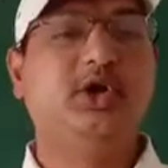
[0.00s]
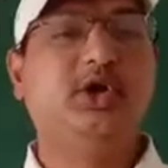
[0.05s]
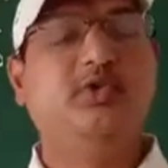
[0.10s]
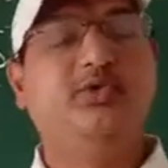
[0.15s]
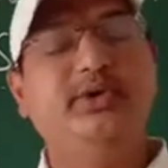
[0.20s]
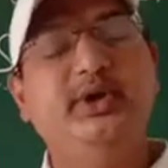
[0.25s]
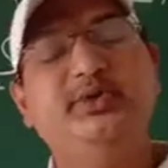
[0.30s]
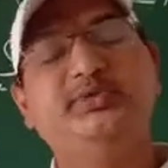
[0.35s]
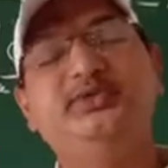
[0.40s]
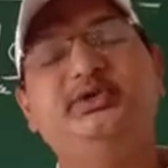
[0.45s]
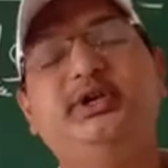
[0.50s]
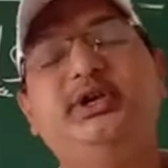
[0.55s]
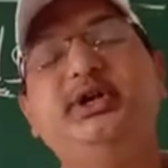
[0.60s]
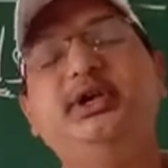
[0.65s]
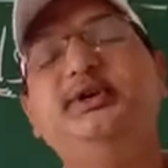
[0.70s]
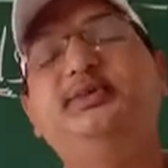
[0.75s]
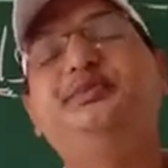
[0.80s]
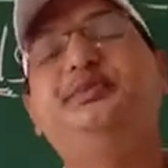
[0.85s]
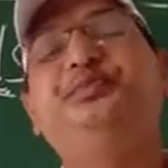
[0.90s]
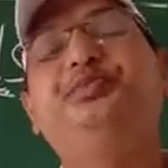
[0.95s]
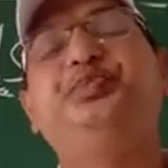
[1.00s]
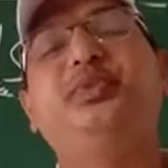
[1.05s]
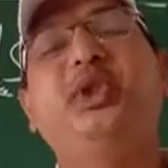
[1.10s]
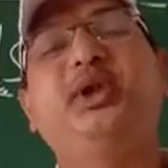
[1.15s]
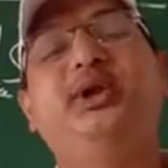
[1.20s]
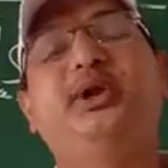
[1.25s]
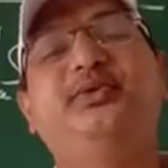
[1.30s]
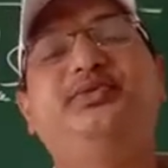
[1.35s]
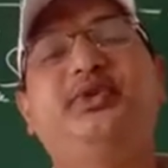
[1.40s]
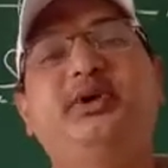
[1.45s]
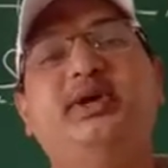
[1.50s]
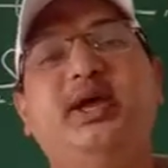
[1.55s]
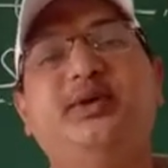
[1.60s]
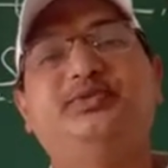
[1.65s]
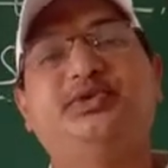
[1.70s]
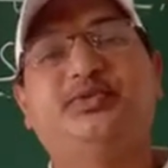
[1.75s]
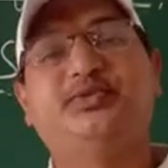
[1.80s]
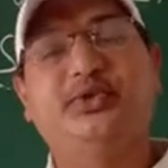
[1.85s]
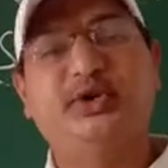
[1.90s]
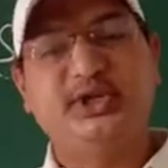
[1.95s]
We have studied different types
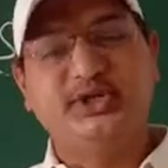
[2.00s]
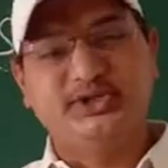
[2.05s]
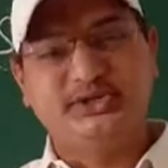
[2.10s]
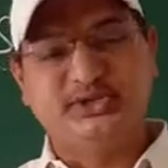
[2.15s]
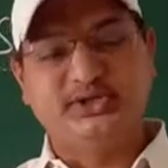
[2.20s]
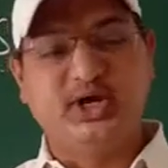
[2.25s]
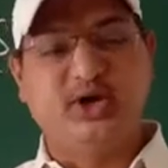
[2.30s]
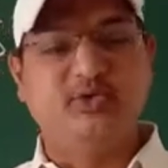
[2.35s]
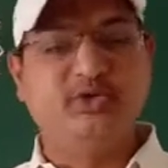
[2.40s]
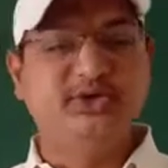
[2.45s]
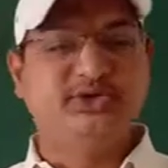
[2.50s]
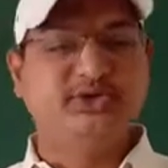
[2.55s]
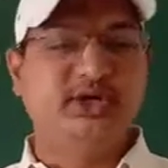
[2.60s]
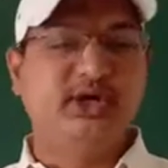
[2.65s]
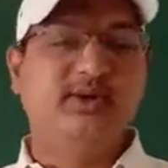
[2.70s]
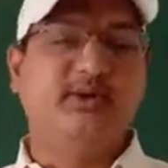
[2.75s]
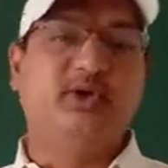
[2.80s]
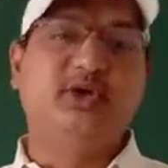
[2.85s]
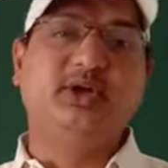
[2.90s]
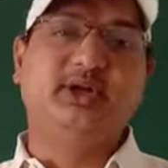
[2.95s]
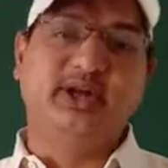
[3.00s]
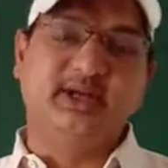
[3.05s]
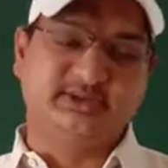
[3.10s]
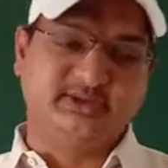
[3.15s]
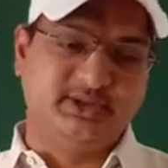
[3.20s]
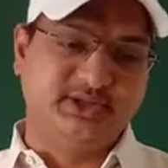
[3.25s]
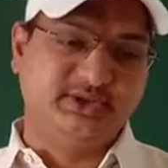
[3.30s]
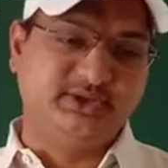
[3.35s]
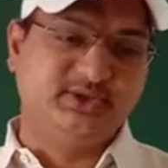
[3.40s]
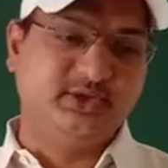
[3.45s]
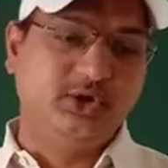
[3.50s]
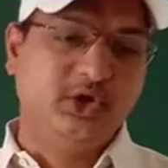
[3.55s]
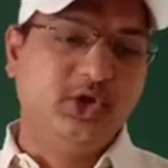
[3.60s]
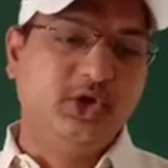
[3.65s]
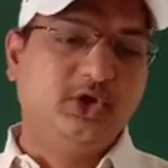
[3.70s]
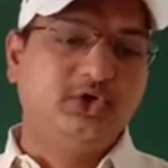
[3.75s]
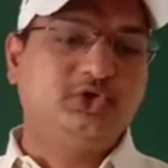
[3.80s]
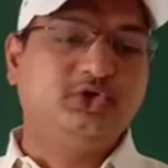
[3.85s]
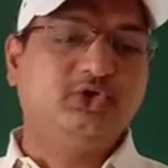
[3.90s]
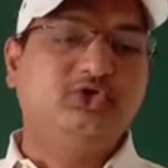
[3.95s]
of forests. Now we will study about grasslands.
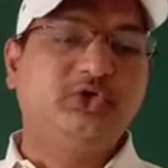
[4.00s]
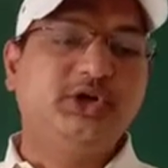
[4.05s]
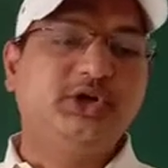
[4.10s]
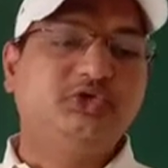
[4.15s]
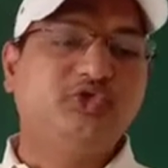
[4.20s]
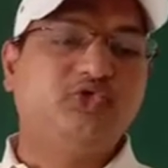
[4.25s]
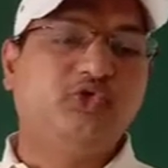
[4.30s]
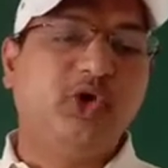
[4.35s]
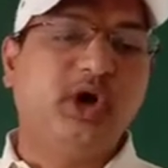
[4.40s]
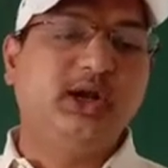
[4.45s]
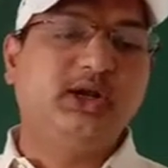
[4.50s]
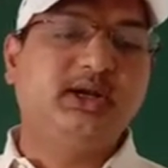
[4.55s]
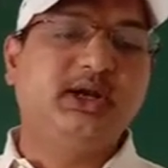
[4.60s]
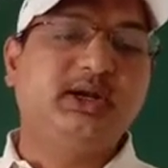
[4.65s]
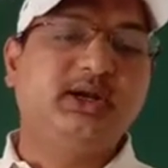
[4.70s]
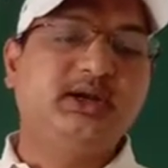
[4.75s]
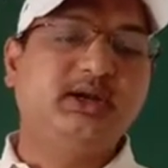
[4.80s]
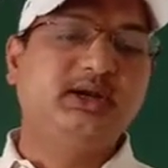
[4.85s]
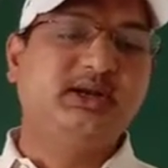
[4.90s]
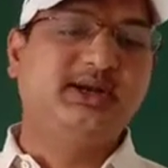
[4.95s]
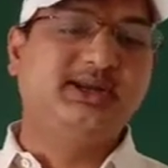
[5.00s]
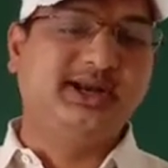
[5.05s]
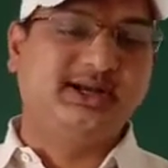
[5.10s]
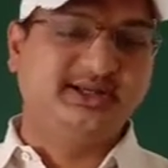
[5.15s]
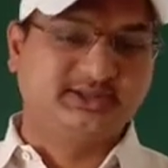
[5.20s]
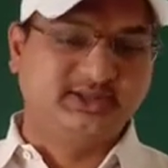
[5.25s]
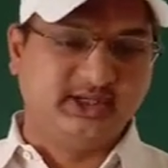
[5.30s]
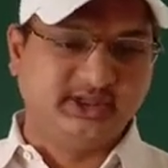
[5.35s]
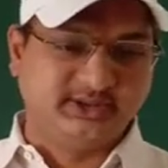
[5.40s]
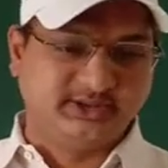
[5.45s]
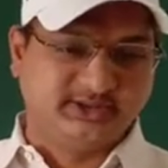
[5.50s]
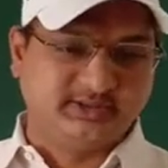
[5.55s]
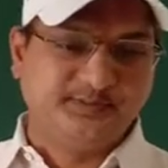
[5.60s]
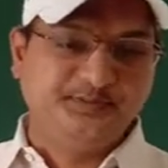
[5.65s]
So, students, what are grasslands?